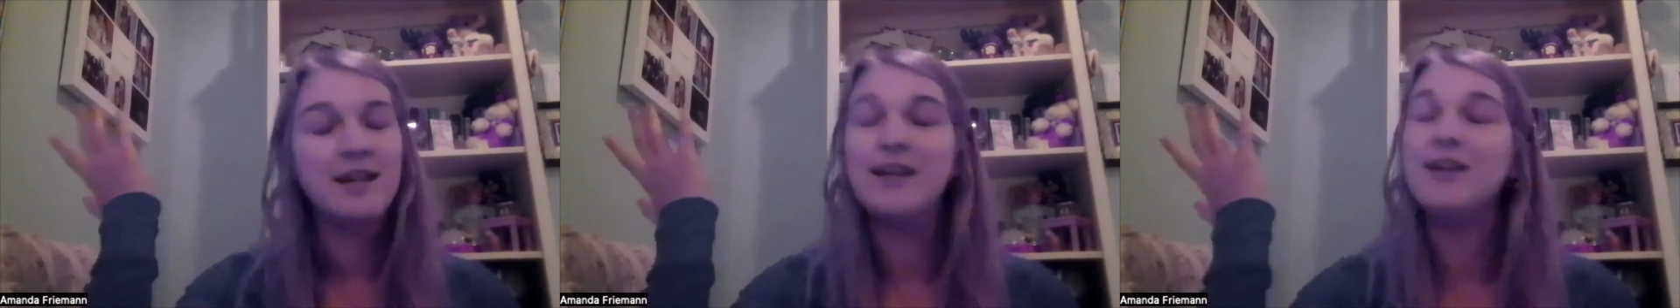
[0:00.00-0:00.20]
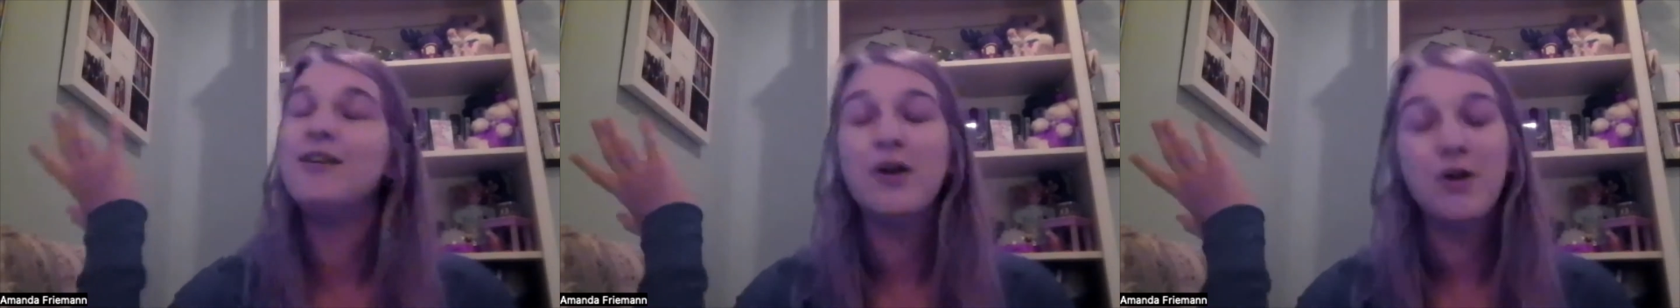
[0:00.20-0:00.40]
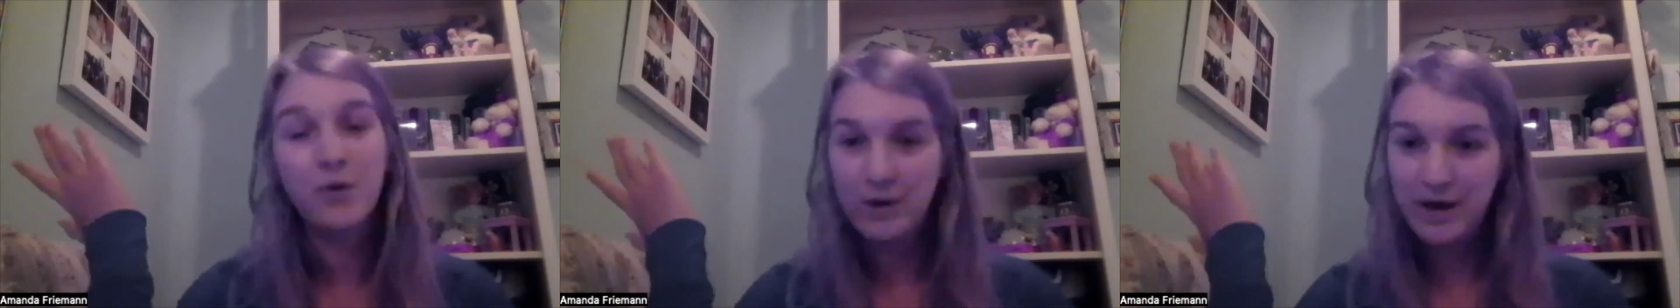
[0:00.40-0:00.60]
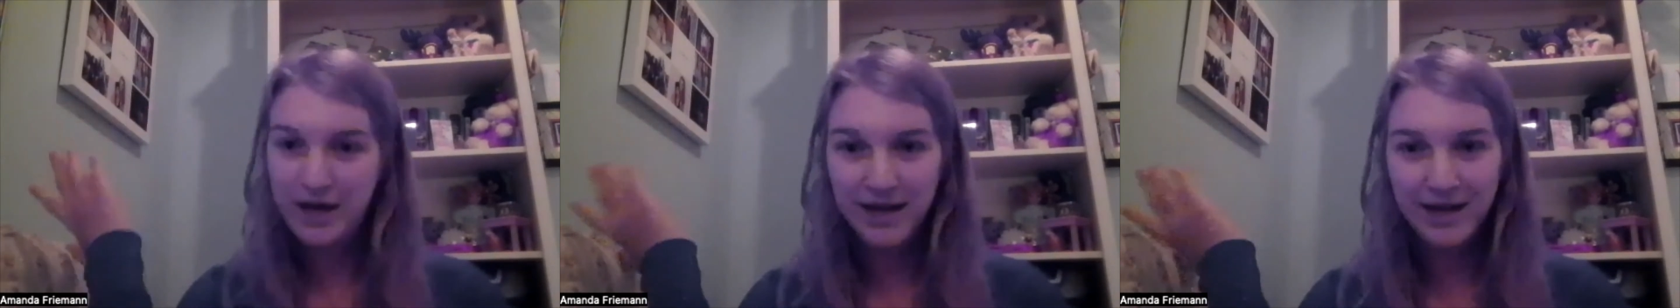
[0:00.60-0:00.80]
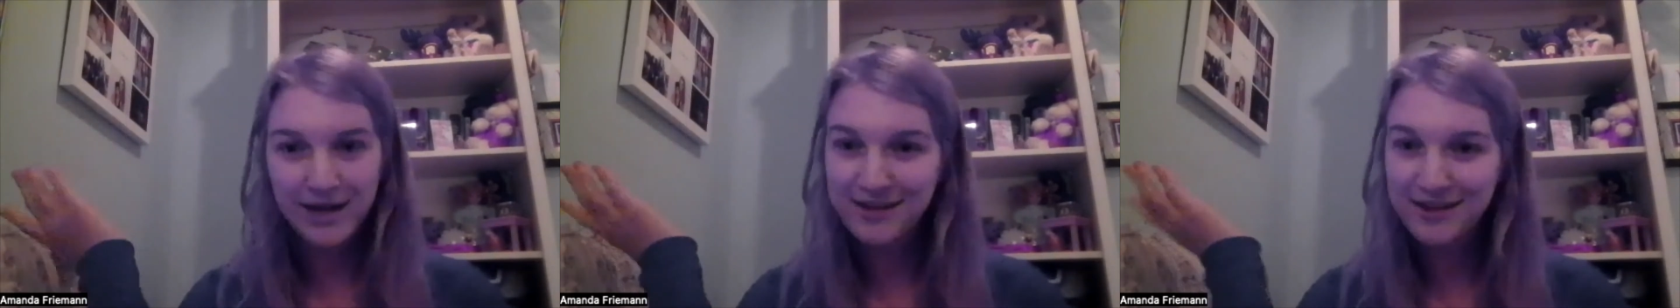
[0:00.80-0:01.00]
in no
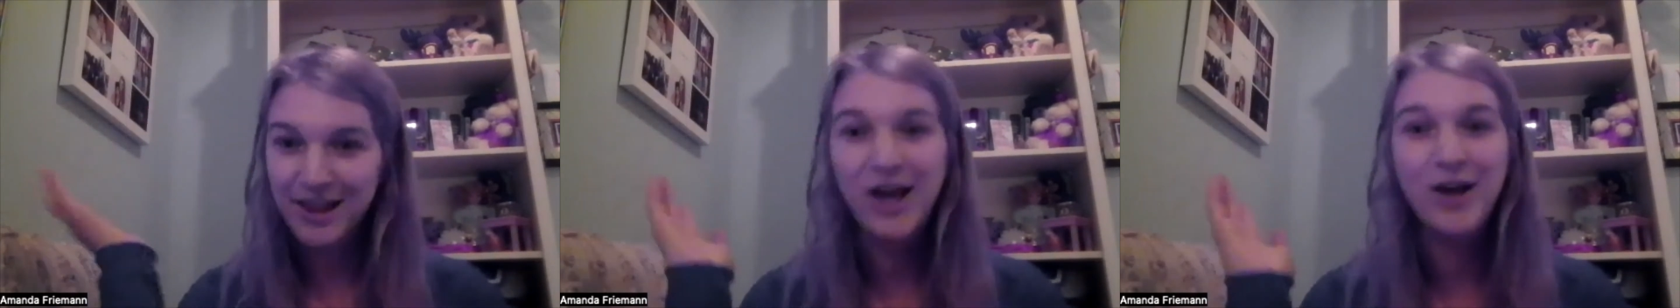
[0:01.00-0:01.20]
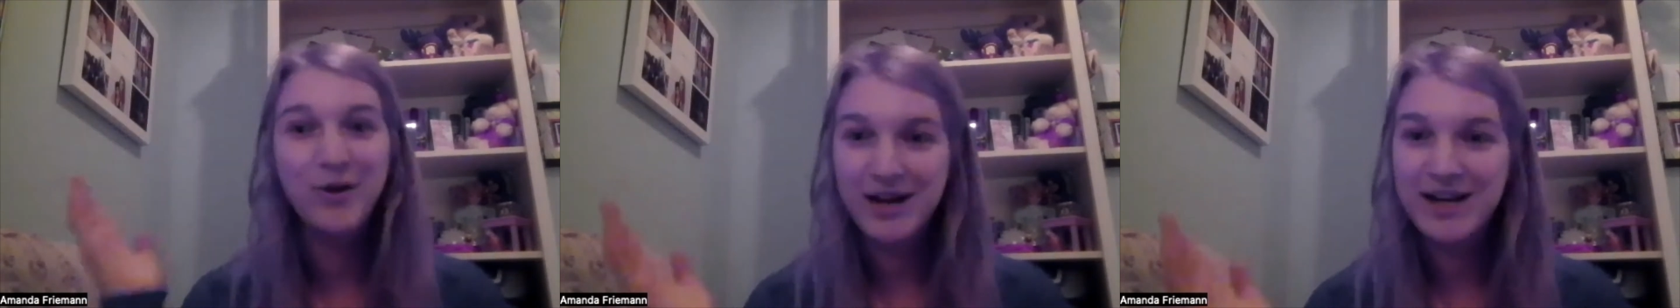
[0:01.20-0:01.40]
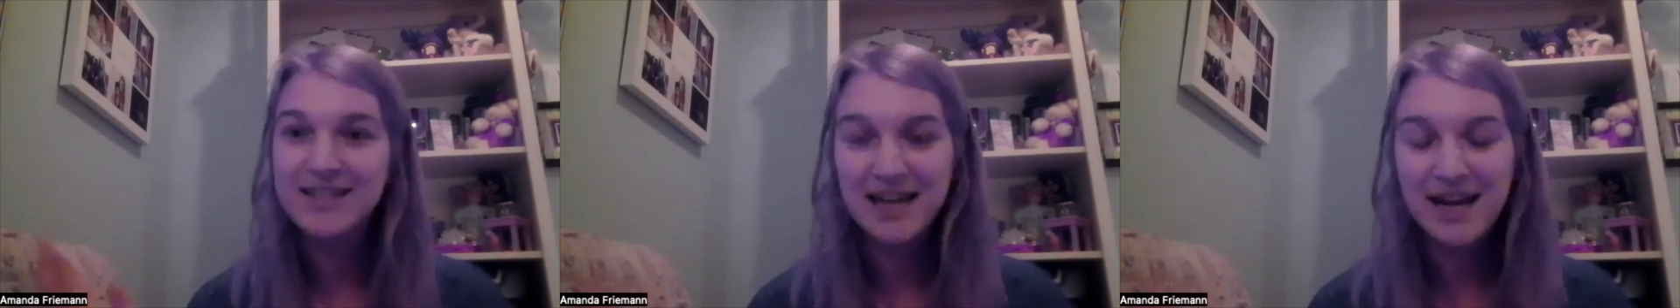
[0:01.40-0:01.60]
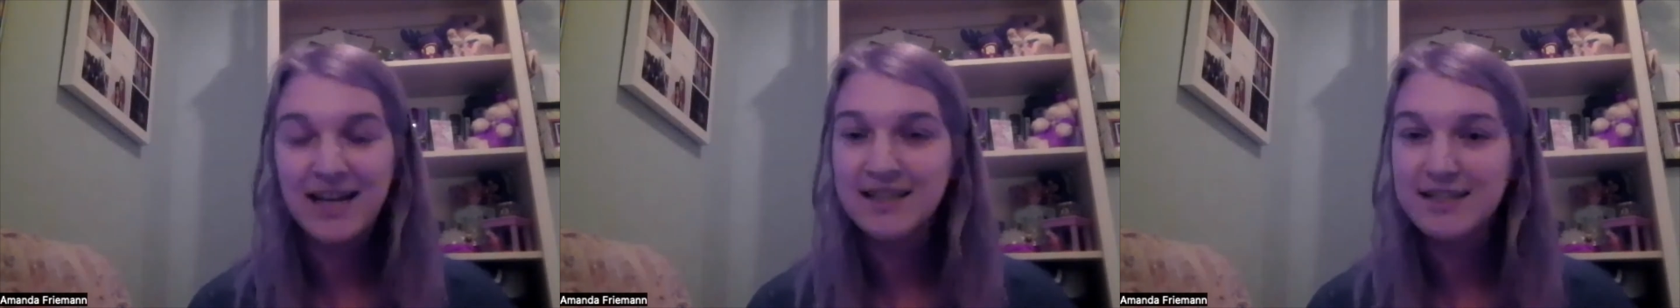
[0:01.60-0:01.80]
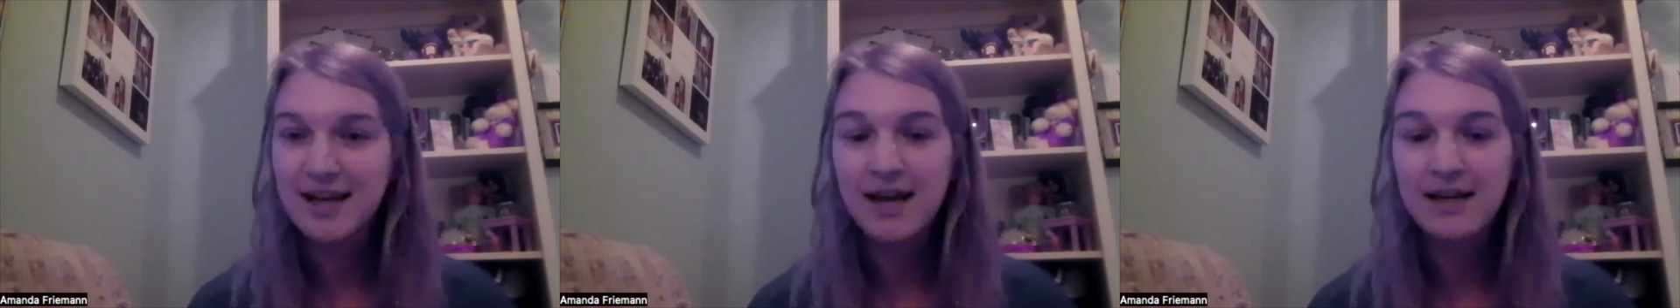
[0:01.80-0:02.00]
way a Great
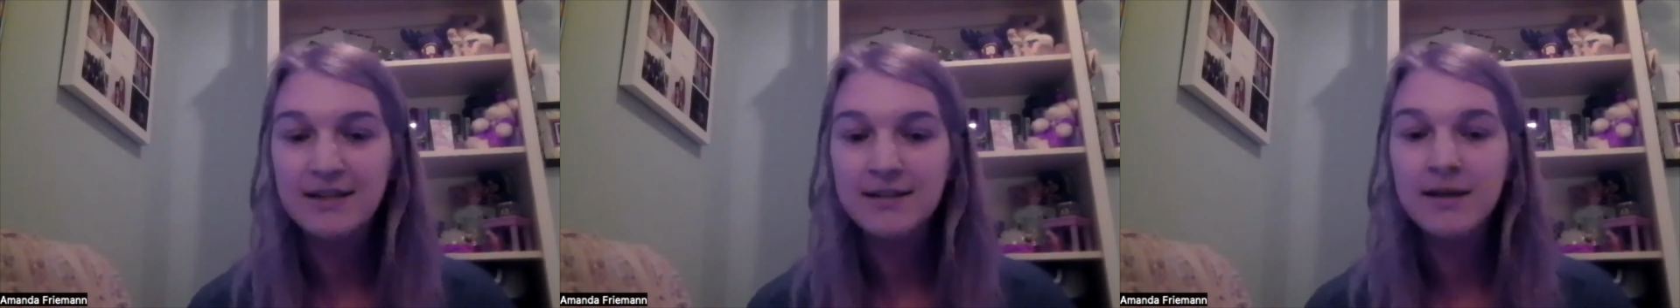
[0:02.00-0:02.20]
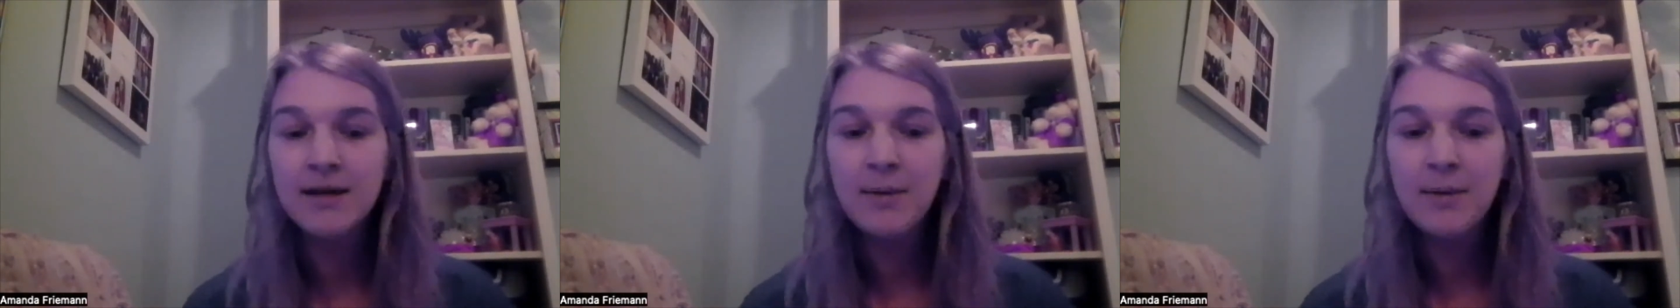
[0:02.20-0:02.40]
Dane size,